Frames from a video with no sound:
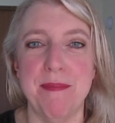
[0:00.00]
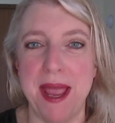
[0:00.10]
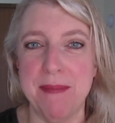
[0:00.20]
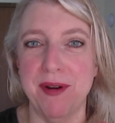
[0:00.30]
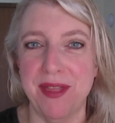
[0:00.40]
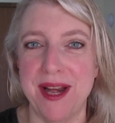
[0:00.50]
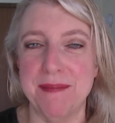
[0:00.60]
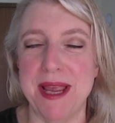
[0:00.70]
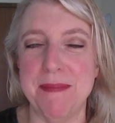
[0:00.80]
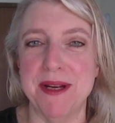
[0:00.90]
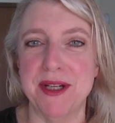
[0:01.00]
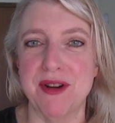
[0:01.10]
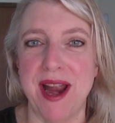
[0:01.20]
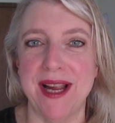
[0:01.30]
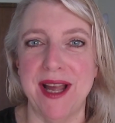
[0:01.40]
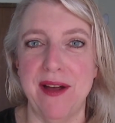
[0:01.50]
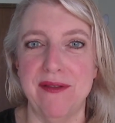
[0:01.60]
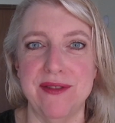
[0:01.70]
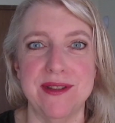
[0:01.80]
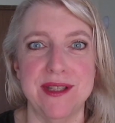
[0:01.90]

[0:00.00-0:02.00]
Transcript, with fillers: paper that I'm keeping track of